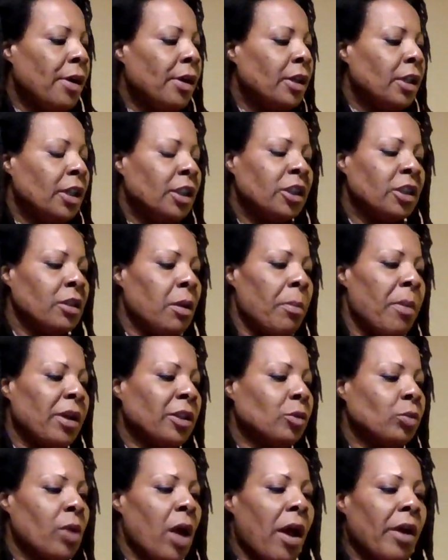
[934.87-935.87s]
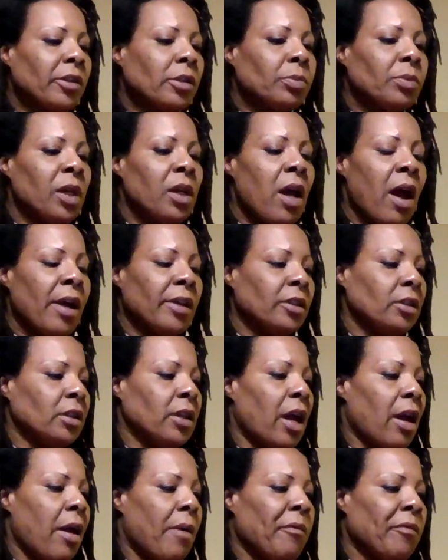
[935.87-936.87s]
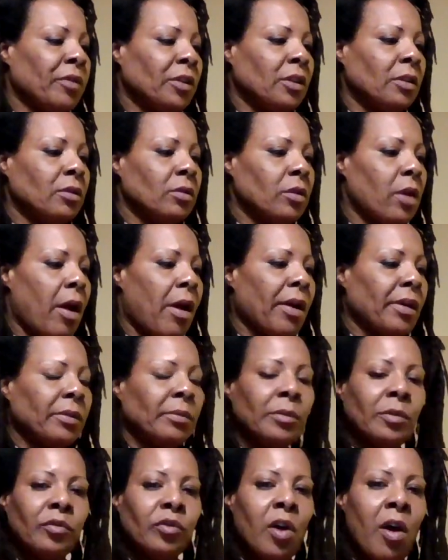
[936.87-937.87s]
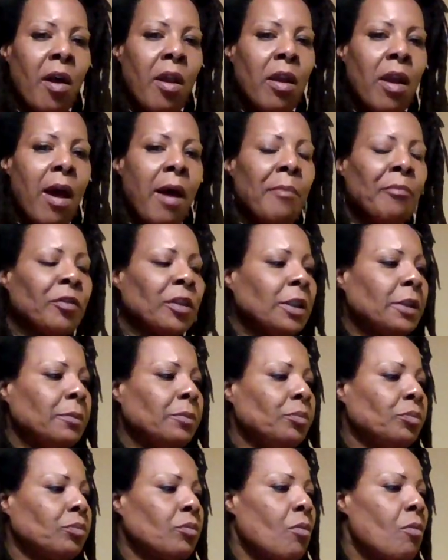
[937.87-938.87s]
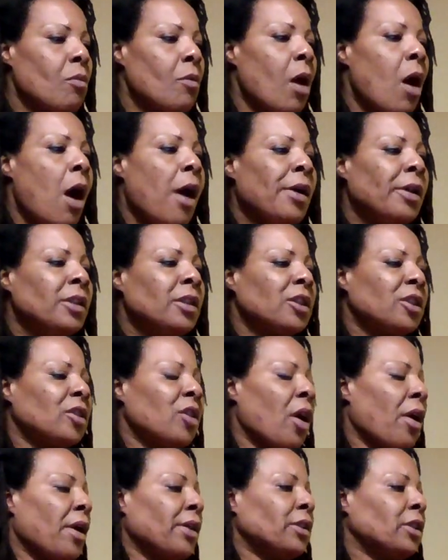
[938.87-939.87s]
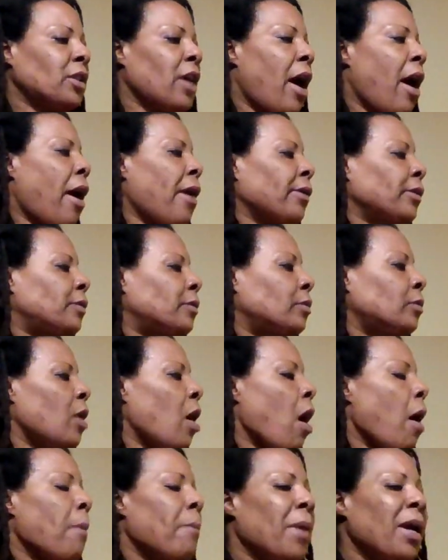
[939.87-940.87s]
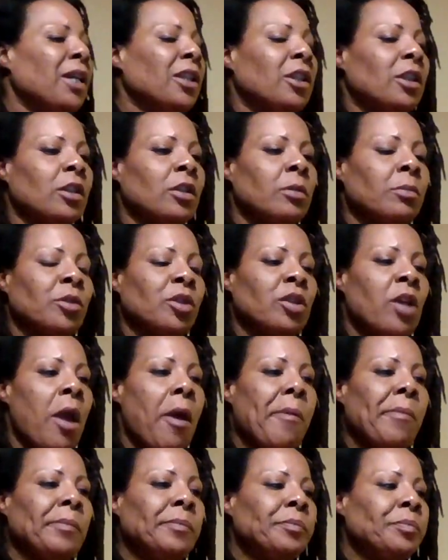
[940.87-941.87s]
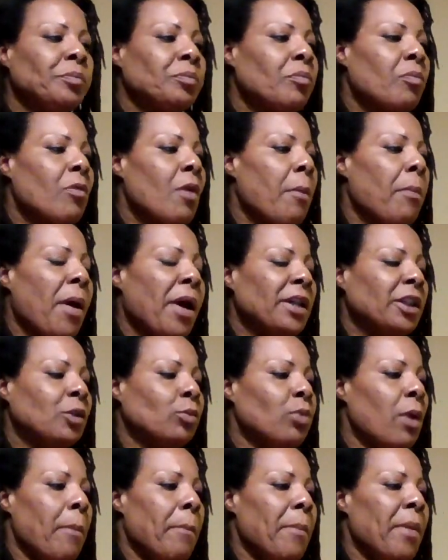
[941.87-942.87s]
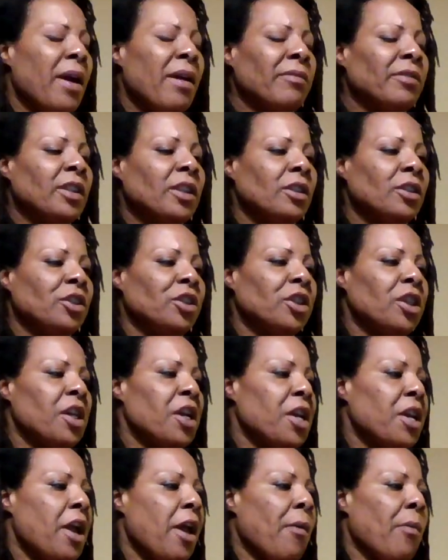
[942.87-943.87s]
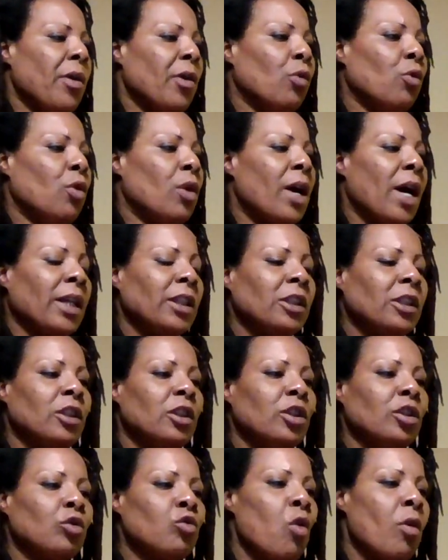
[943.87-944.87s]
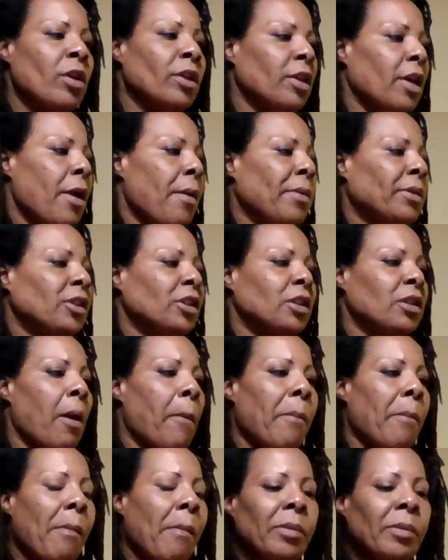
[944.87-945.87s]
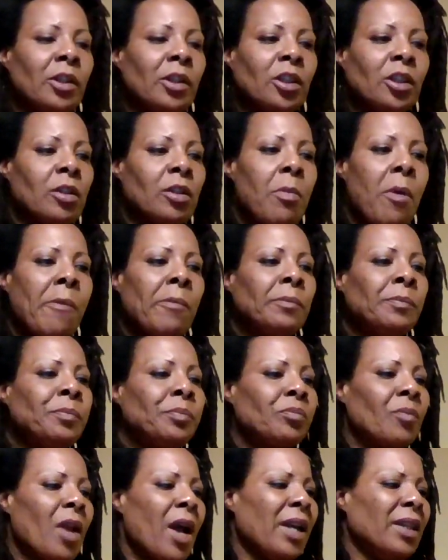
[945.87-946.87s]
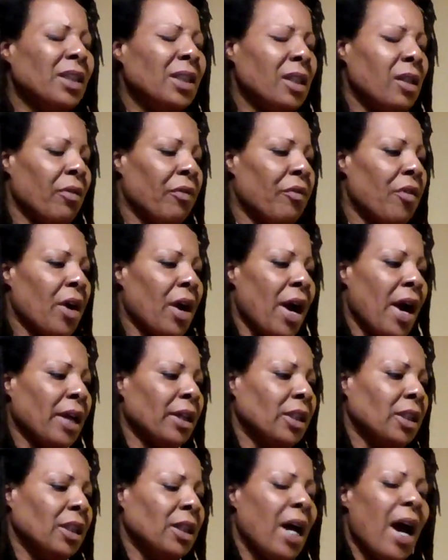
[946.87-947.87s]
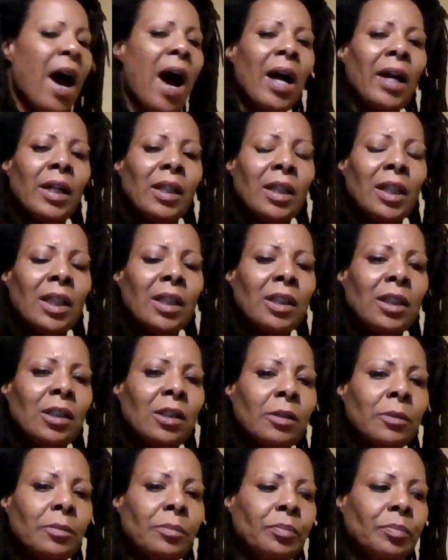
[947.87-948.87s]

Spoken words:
it's the best way I can explain it. I'm a fucking labyrinth. Stuck inside. Amazing some shit. But it's with mirrors and shit in there. With all kind of distorted images. I'm bumping into me. I need the fuck out of here. How I get out of here?